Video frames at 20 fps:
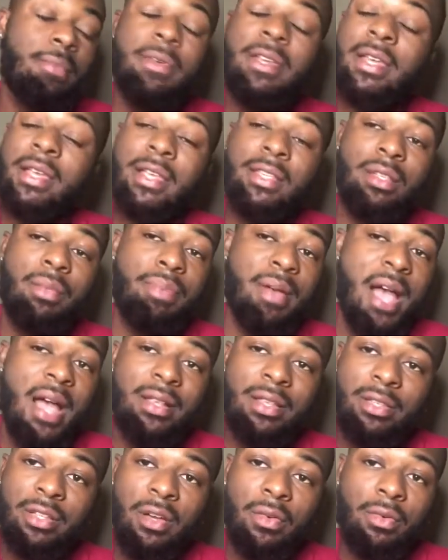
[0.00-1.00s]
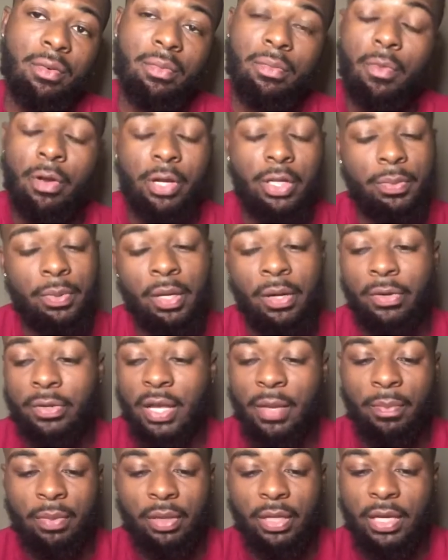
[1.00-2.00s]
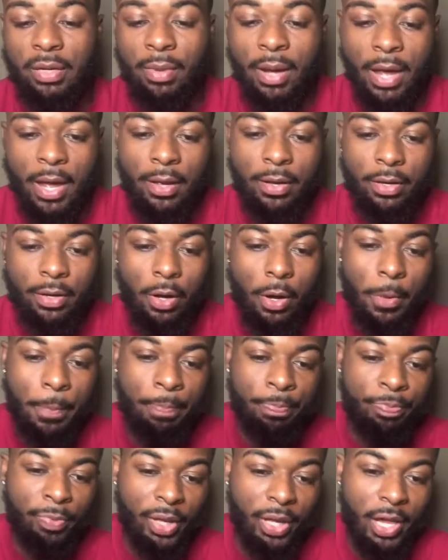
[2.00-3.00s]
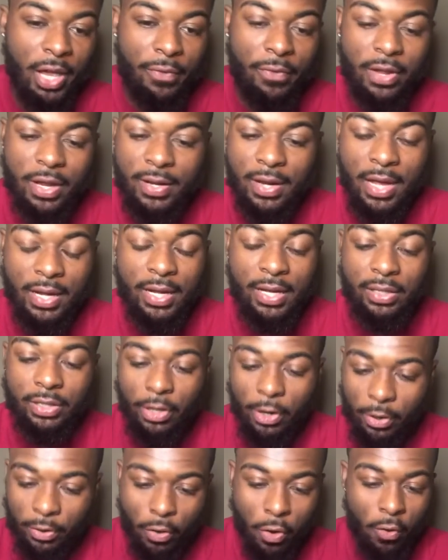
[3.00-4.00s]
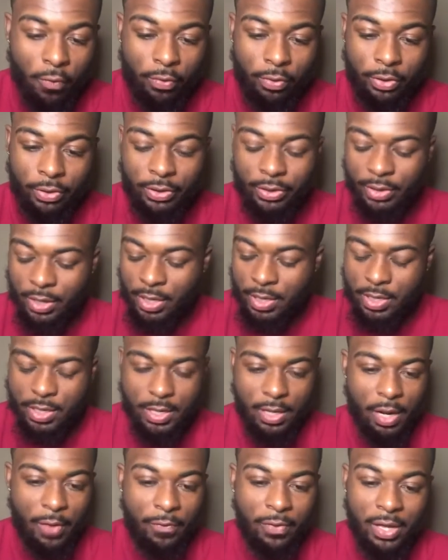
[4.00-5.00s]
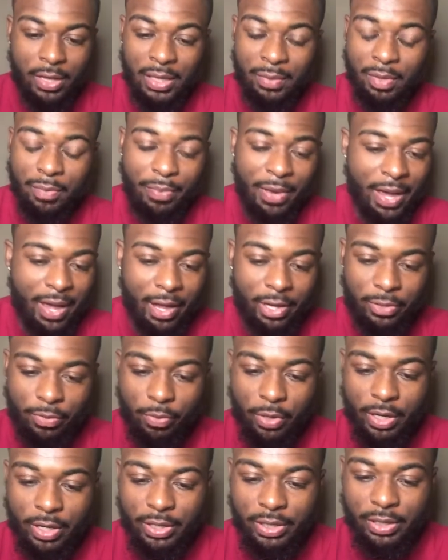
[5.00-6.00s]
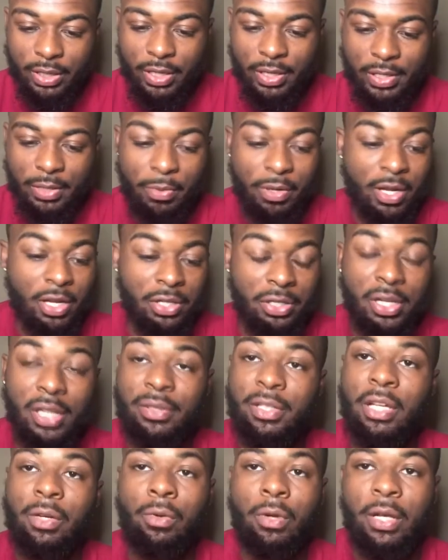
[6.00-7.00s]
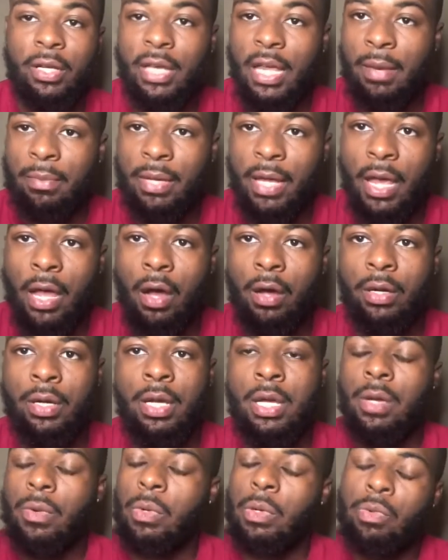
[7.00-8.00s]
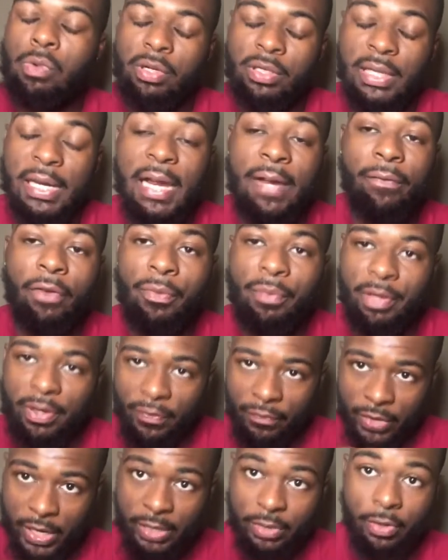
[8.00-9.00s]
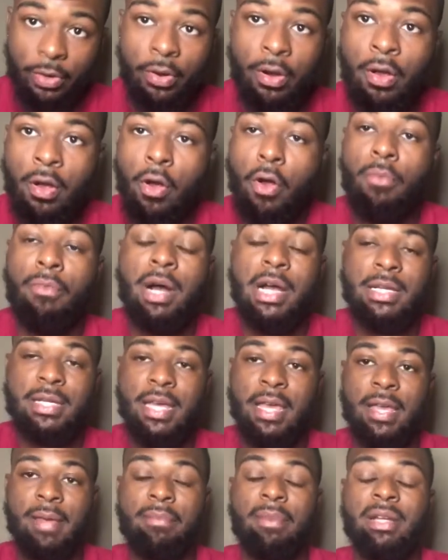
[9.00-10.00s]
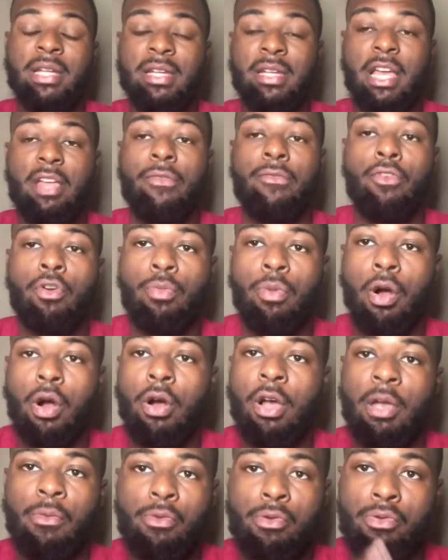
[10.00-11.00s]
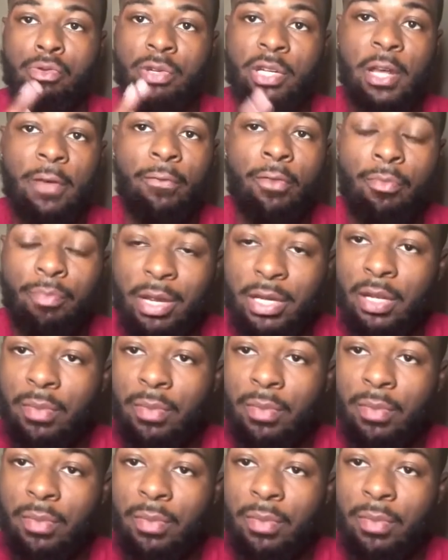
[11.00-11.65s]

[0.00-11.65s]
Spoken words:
get some passes over Marcus Peters. I believe that. If we cannot get turnovers, and if we can limit pass rush, and we can shut their run game down, we will definitely be the victor on Monday Night Football, and we will definitely beat the